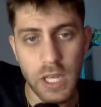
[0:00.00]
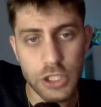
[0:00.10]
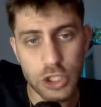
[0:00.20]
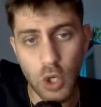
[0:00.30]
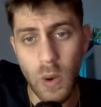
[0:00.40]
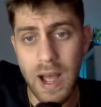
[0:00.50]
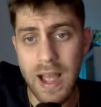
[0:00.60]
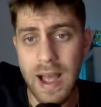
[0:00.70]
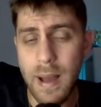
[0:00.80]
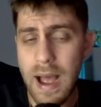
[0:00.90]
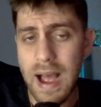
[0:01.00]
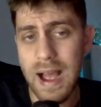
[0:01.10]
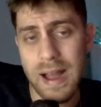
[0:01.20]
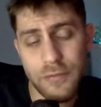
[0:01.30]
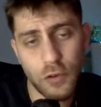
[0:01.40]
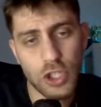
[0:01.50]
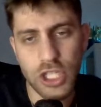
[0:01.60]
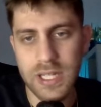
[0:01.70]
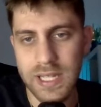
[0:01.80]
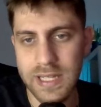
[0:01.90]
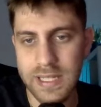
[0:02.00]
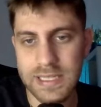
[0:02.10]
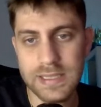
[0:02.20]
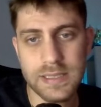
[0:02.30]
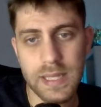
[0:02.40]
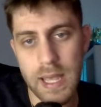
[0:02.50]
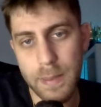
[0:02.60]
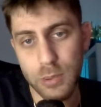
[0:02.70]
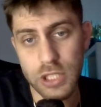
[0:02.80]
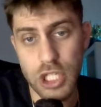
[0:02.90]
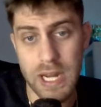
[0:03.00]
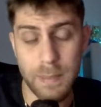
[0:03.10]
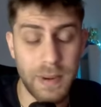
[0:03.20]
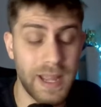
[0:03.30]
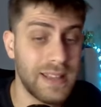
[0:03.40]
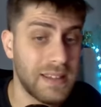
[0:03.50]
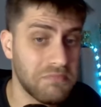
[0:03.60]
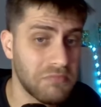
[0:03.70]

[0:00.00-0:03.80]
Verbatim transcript: So, uh, unfortunately, in this uh, position, I played